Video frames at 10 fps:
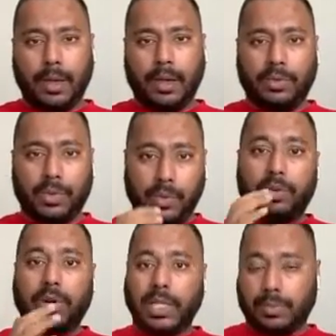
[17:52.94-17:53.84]
we will
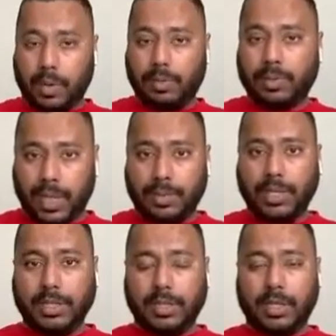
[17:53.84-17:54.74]
release the problem
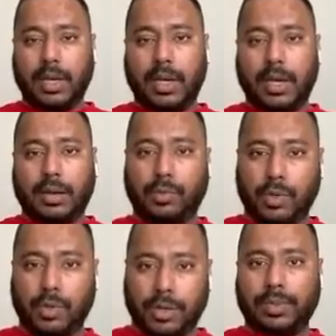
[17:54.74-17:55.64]
statements, and we
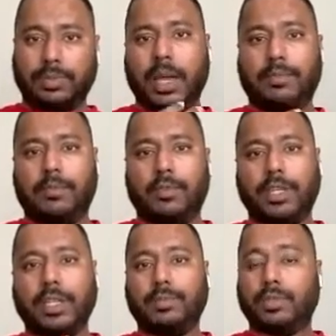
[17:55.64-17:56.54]
will give some time for the
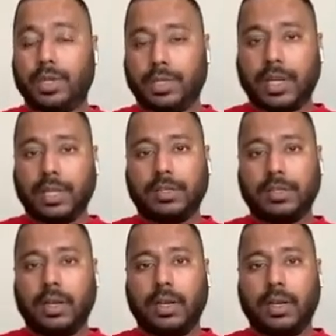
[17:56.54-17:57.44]
teams to
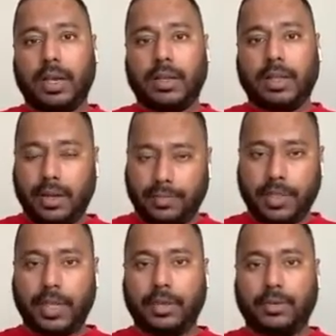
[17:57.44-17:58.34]
discuss. And then after
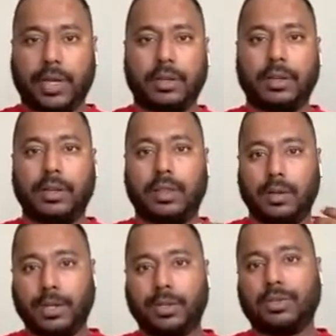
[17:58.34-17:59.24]
that, you can the
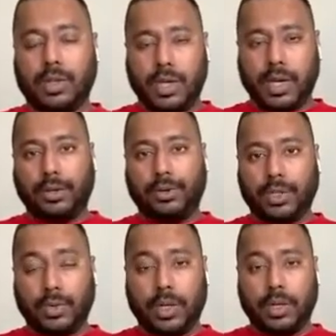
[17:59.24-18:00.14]
mentors will guide you
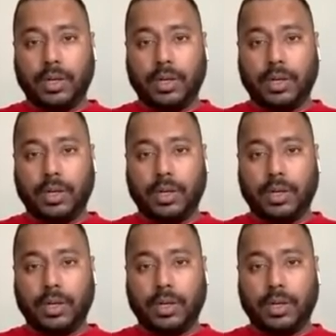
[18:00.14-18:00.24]
as well.